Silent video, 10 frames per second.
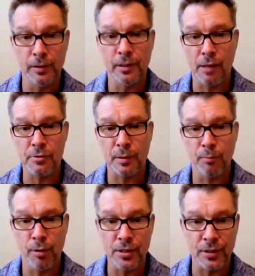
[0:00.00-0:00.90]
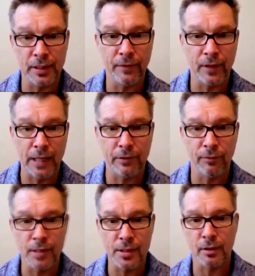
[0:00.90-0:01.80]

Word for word: You know, that was a pretty significant effort for us